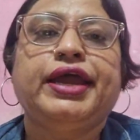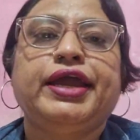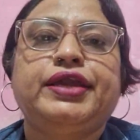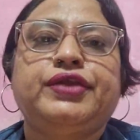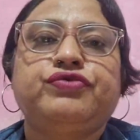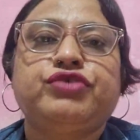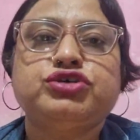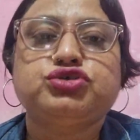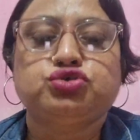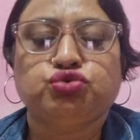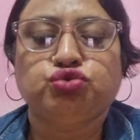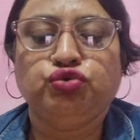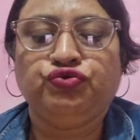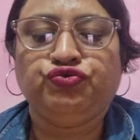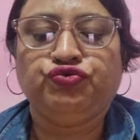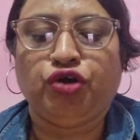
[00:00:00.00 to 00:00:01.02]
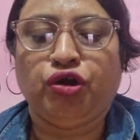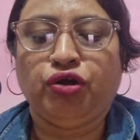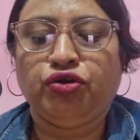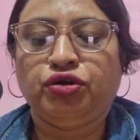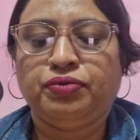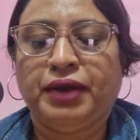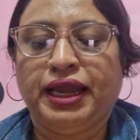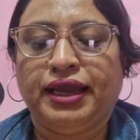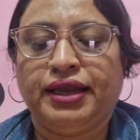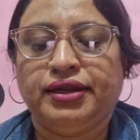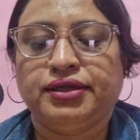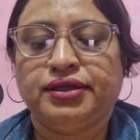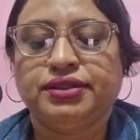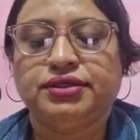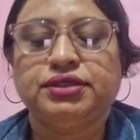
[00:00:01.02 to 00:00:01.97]
It was soon followed by
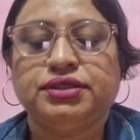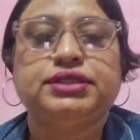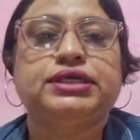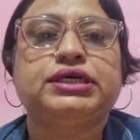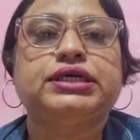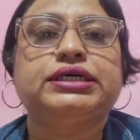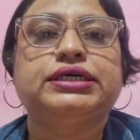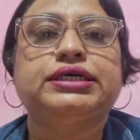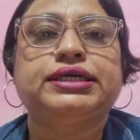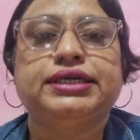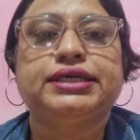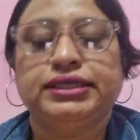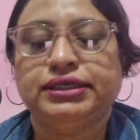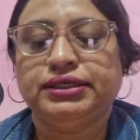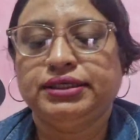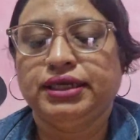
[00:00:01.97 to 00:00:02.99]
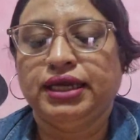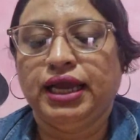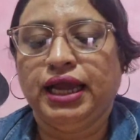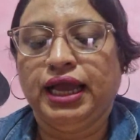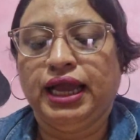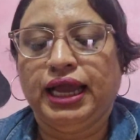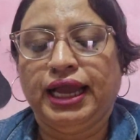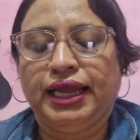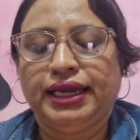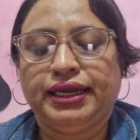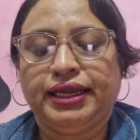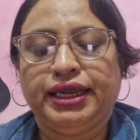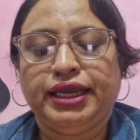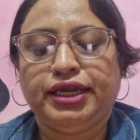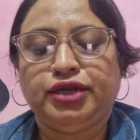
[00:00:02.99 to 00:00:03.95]
another, the Curtain, and
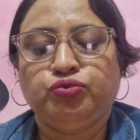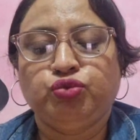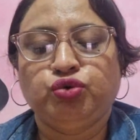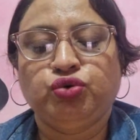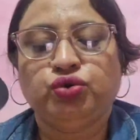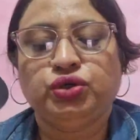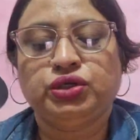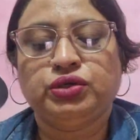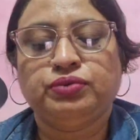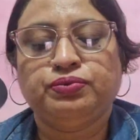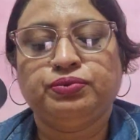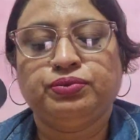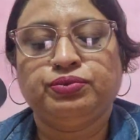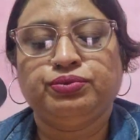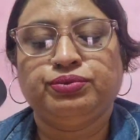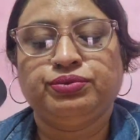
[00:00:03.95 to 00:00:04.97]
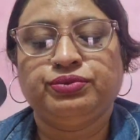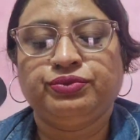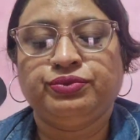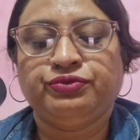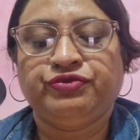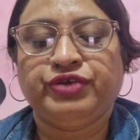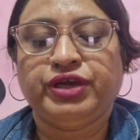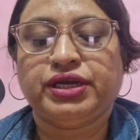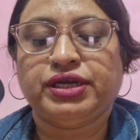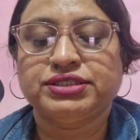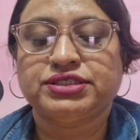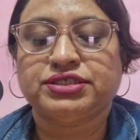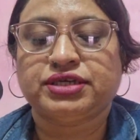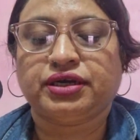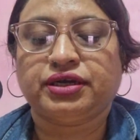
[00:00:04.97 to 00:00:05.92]
eight more were
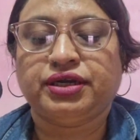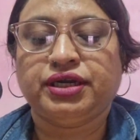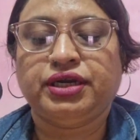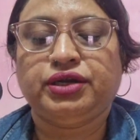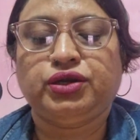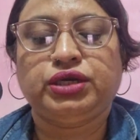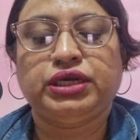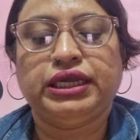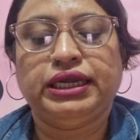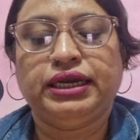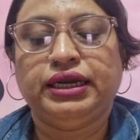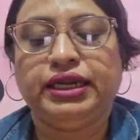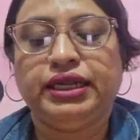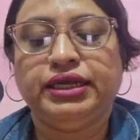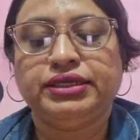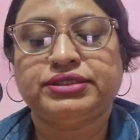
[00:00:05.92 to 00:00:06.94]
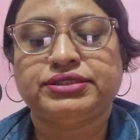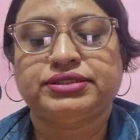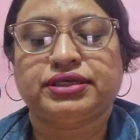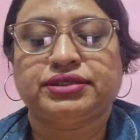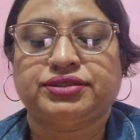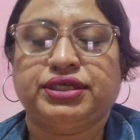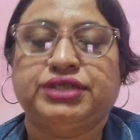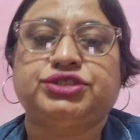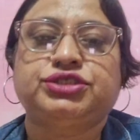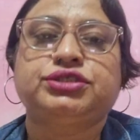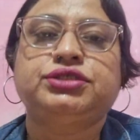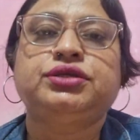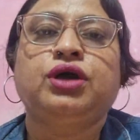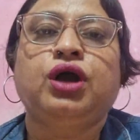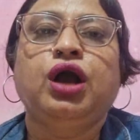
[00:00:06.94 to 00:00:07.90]
constructed in linked
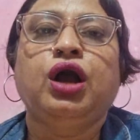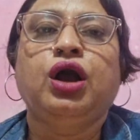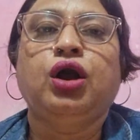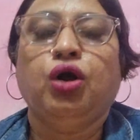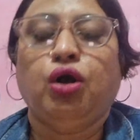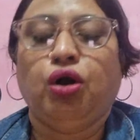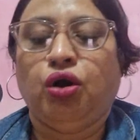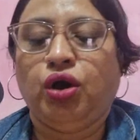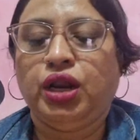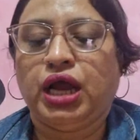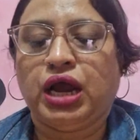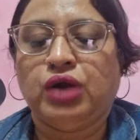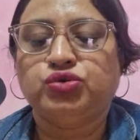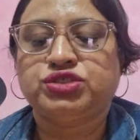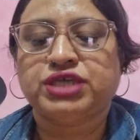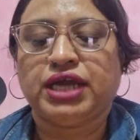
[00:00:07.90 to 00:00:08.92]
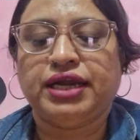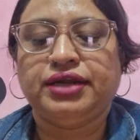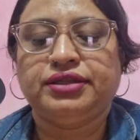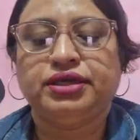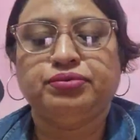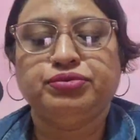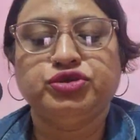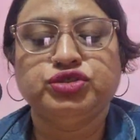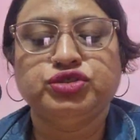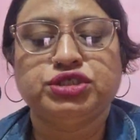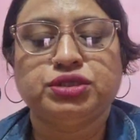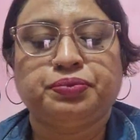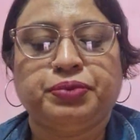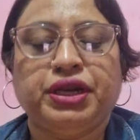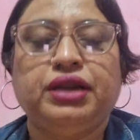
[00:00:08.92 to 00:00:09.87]
succession, all outside the
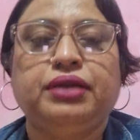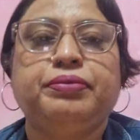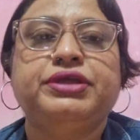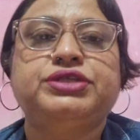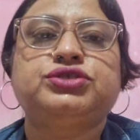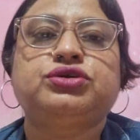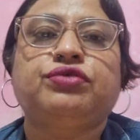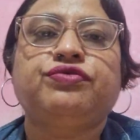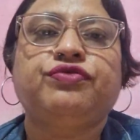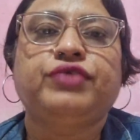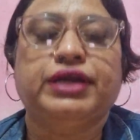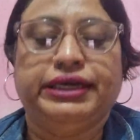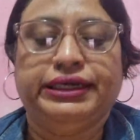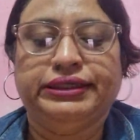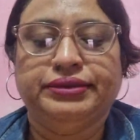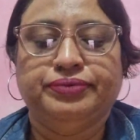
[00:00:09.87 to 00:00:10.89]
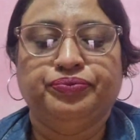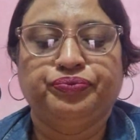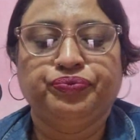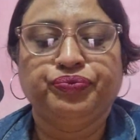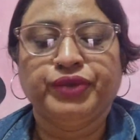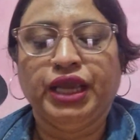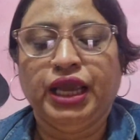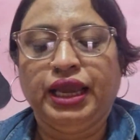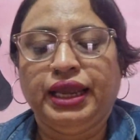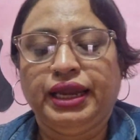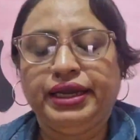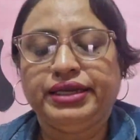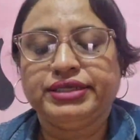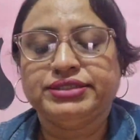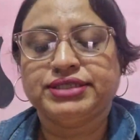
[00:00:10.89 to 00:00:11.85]
municipal limits of London.
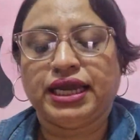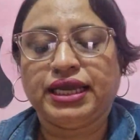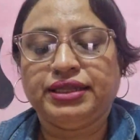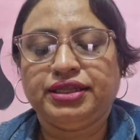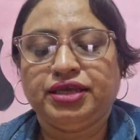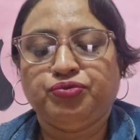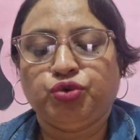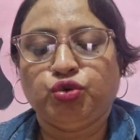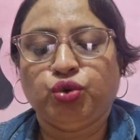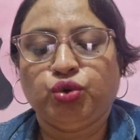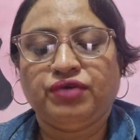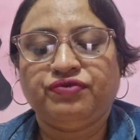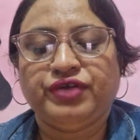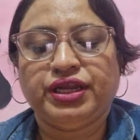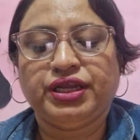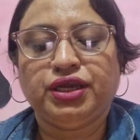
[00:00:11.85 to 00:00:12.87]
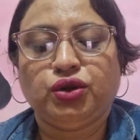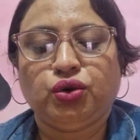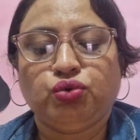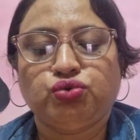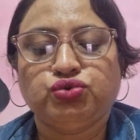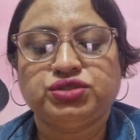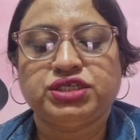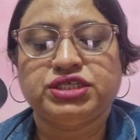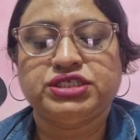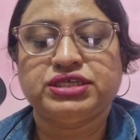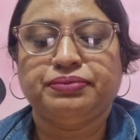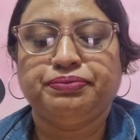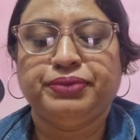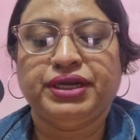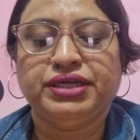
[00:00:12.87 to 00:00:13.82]
In design, they bore a very close
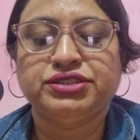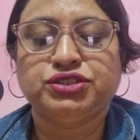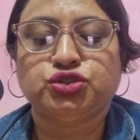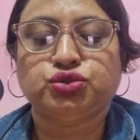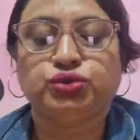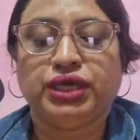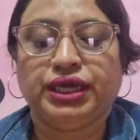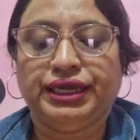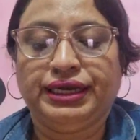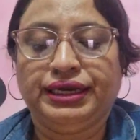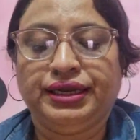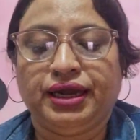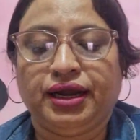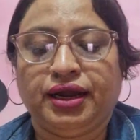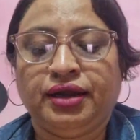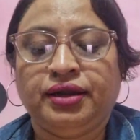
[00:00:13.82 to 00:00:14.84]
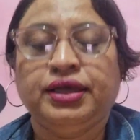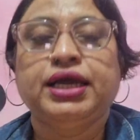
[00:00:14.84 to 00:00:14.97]
resemblance to the inn yard